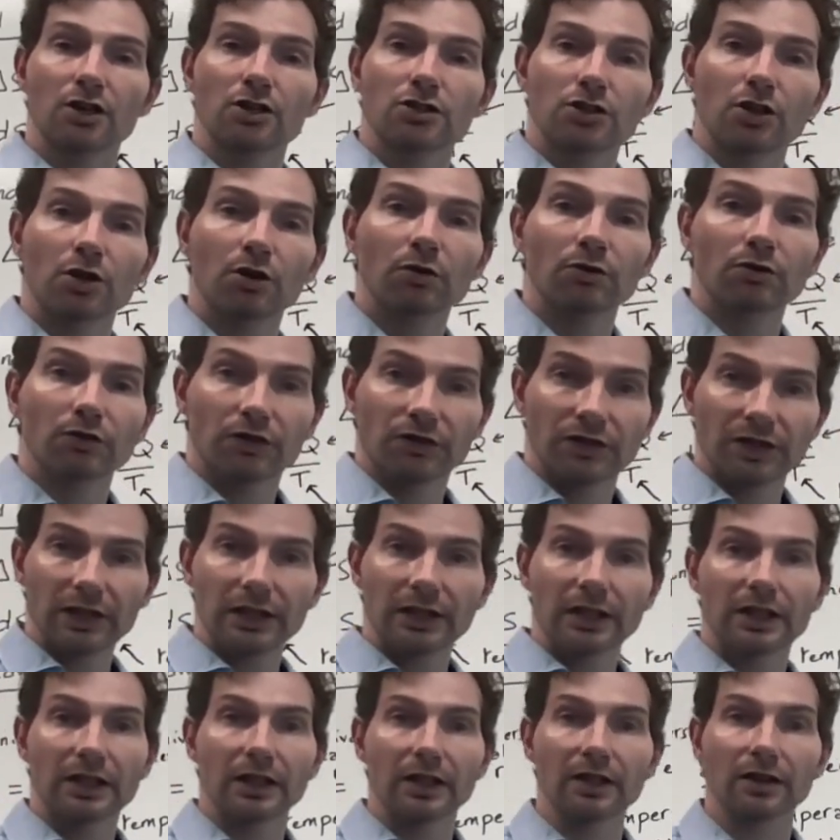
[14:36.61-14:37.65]
So the
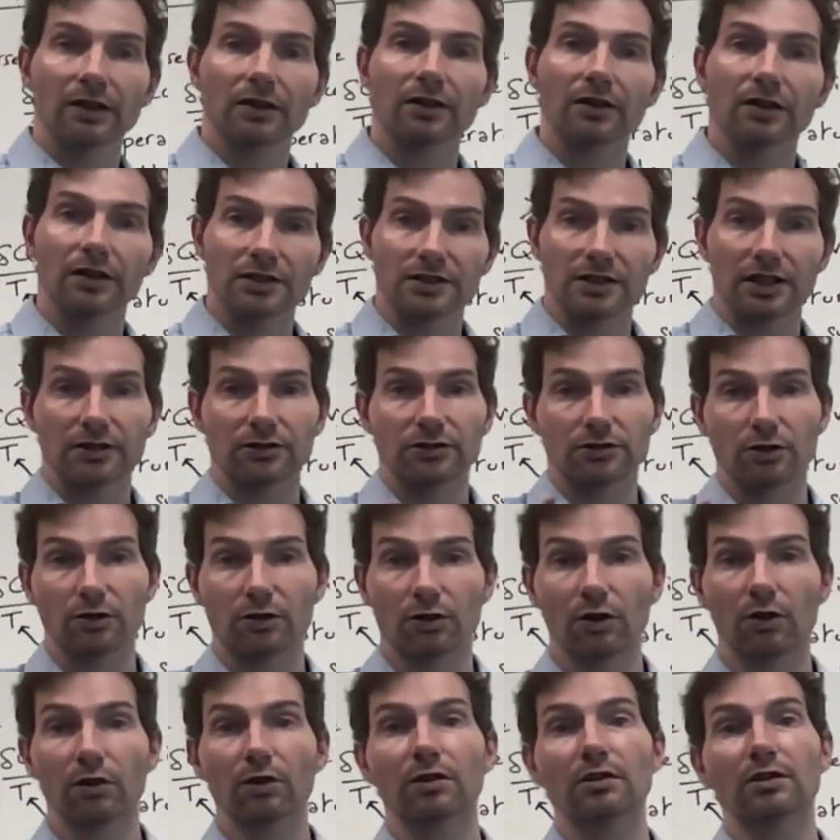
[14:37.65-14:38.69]
thing here is that the
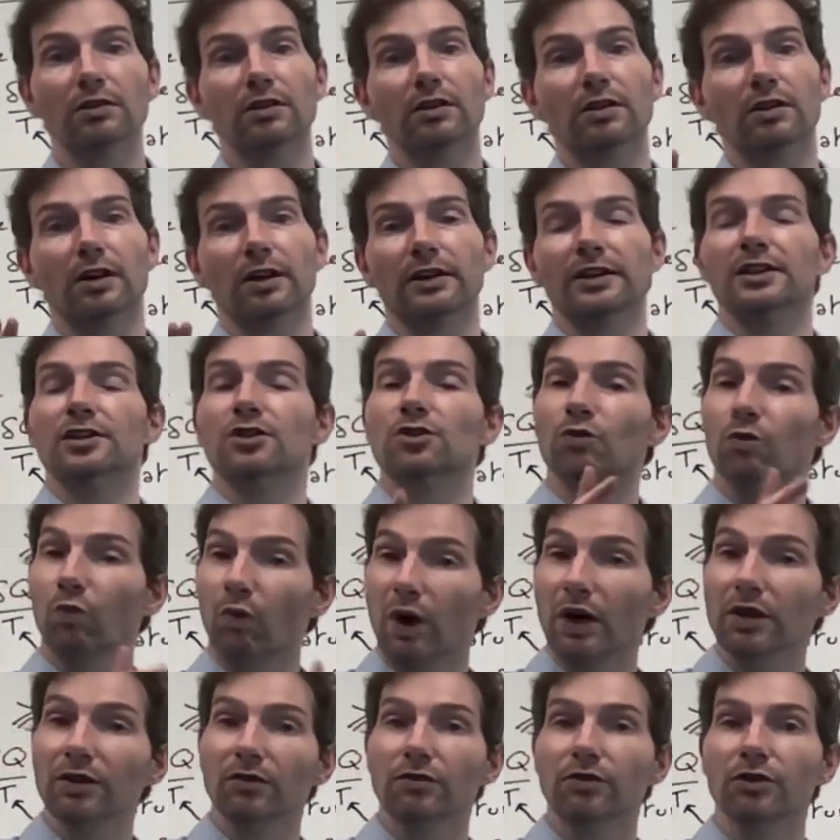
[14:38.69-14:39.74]
goal, at least
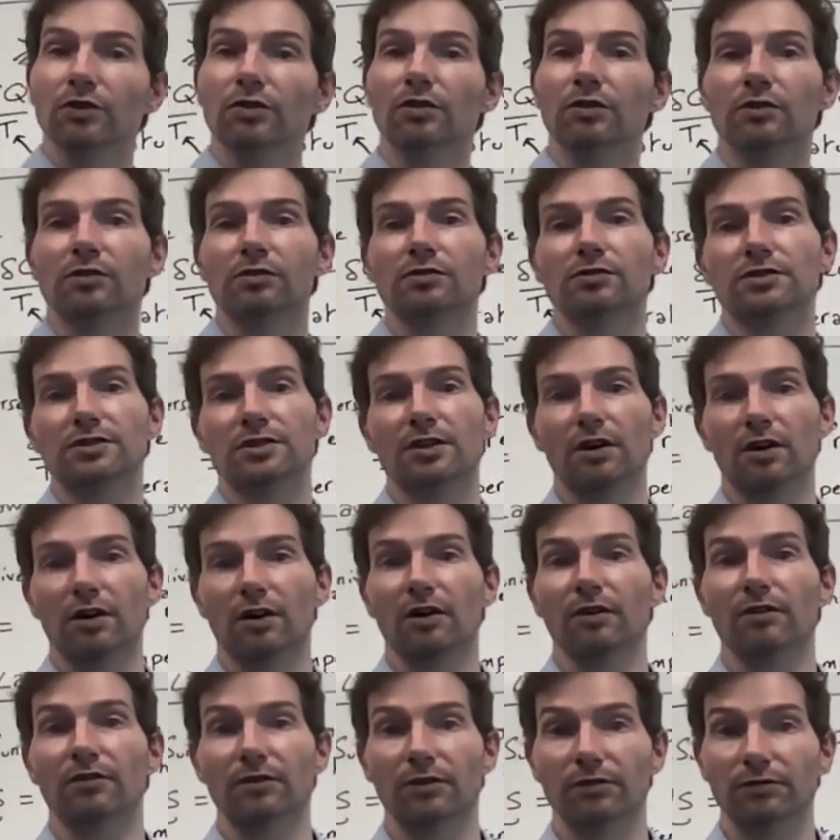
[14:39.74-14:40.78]
one of the goals
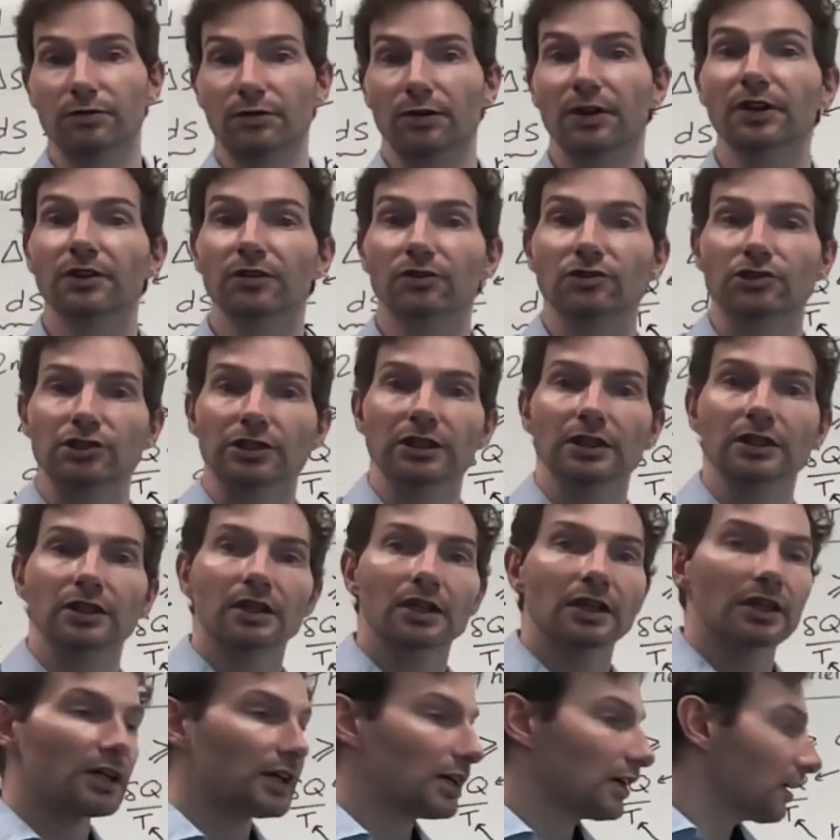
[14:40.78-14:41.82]
of the free energy,
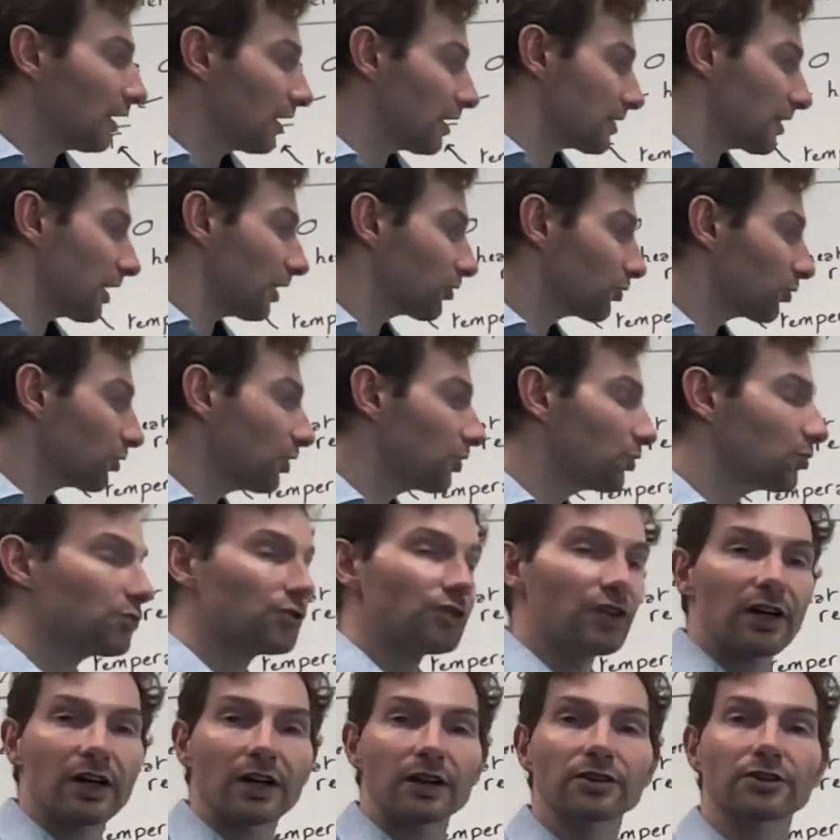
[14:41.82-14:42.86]
is actually to
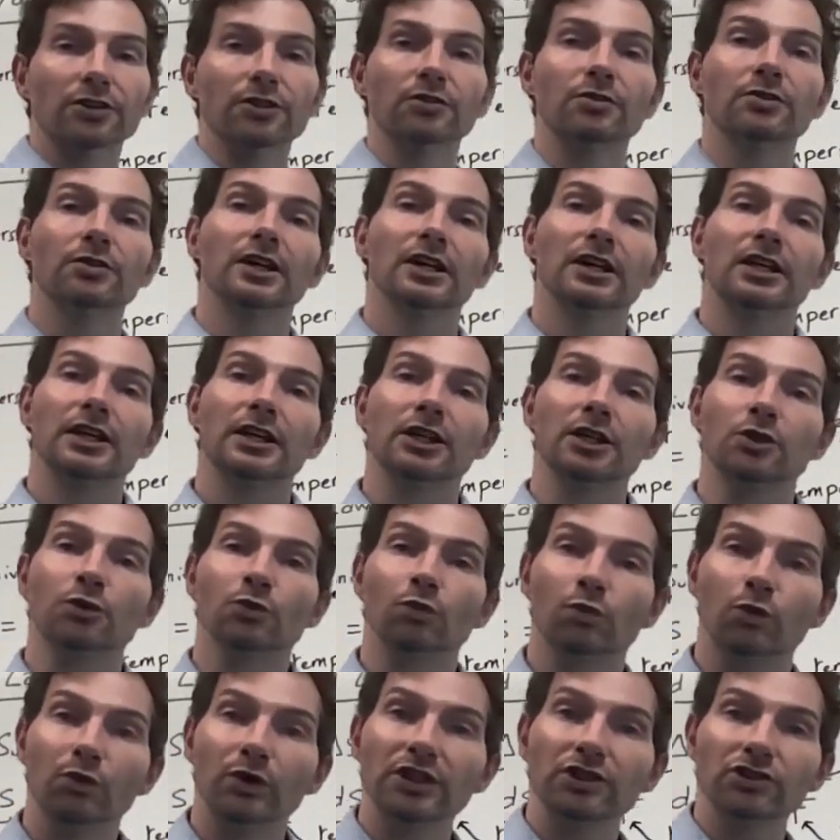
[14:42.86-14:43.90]
tell you
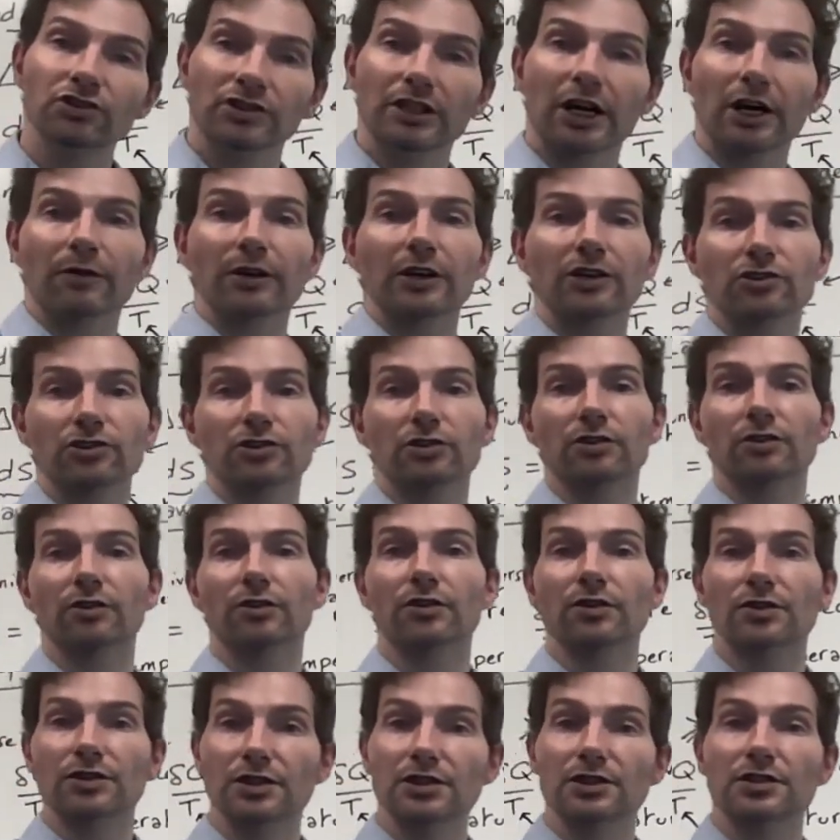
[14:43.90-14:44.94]
in which
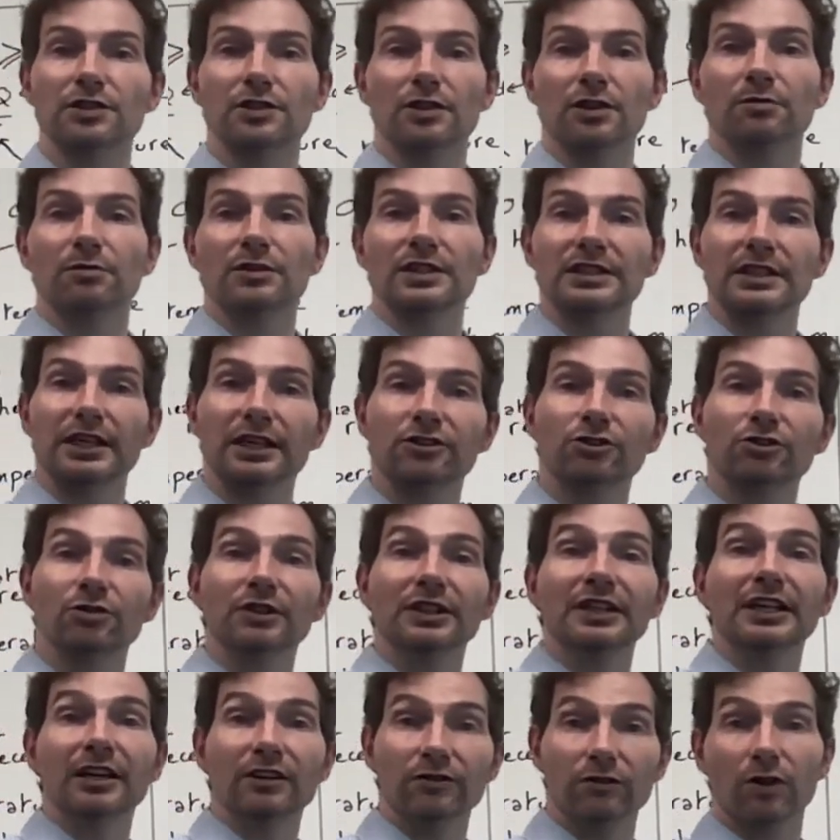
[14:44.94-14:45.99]
direction the system is
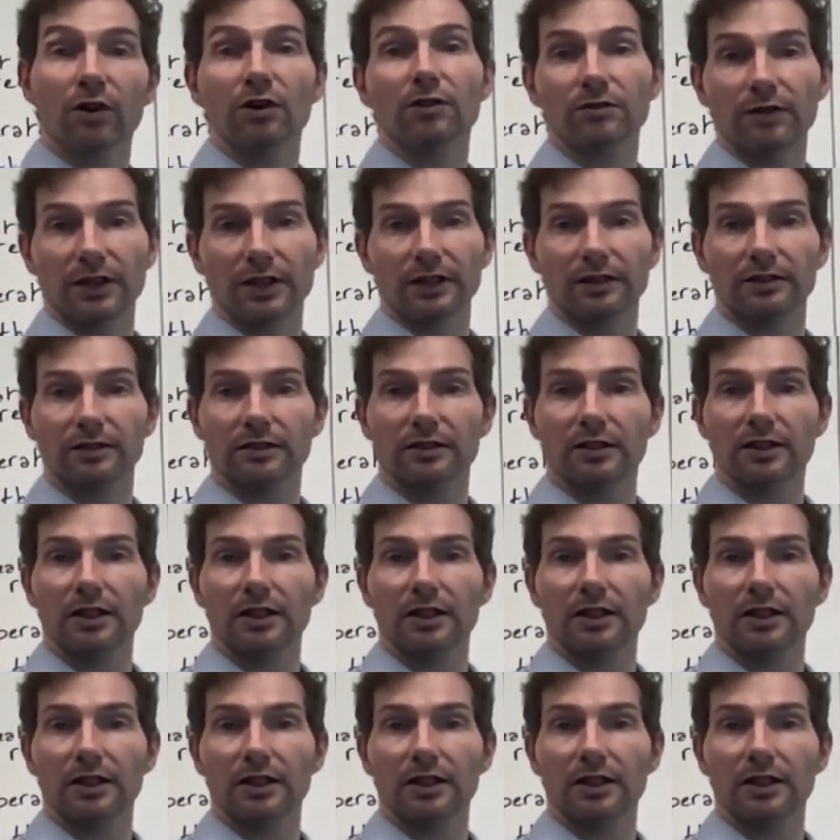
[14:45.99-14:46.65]
actually evolving.